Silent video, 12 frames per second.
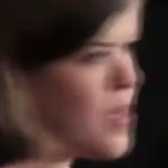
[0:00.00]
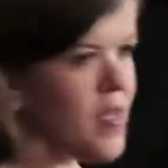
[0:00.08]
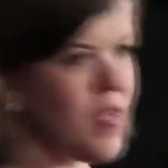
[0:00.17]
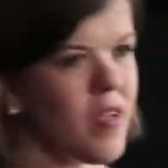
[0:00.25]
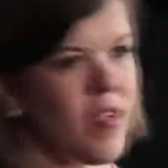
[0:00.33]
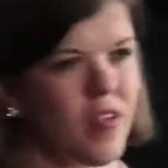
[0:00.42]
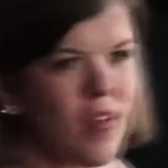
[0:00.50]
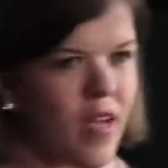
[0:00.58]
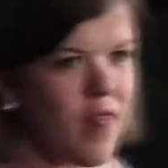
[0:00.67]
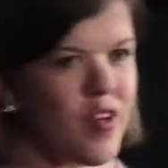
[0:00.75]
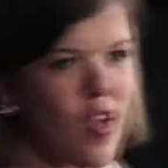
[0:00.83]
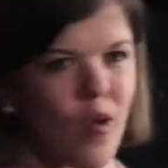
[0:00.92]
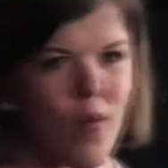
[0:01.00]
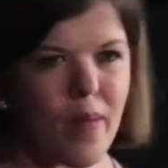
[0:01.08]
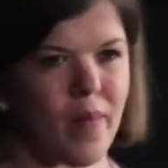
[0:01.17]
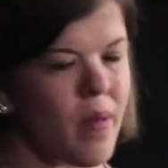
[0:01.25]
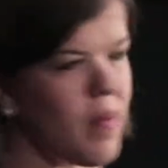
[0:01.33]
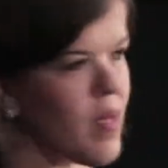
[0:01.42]
to understand we're human
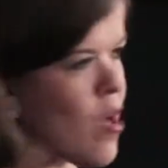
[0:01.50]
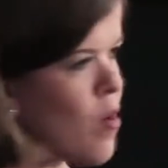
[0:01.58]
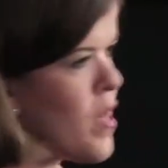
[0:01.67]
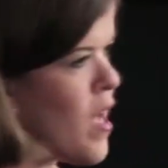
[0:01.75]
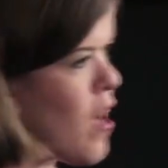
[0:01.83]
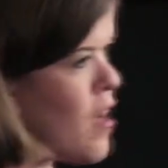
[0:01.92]
just like everyone